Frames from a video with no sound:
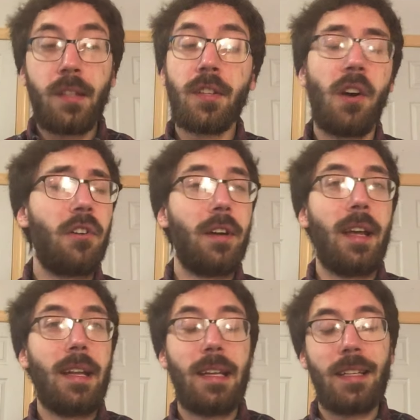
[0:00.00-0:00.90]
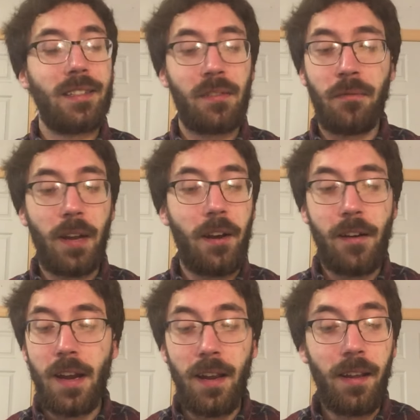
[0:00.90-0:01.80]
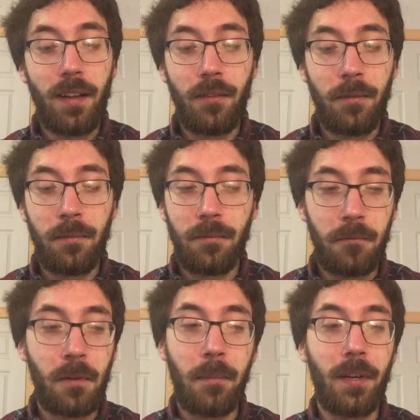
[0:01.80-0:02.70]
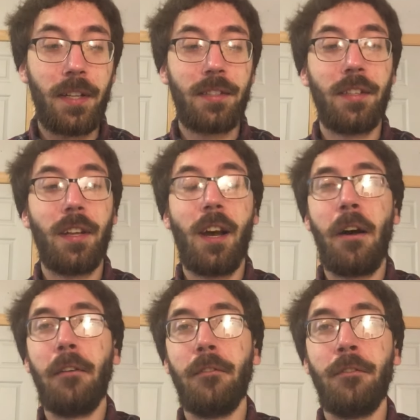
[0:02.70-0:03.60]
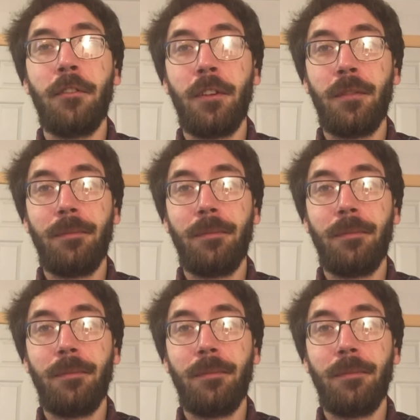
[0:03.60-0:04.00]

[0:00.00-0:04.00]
So it is very reminiscent of...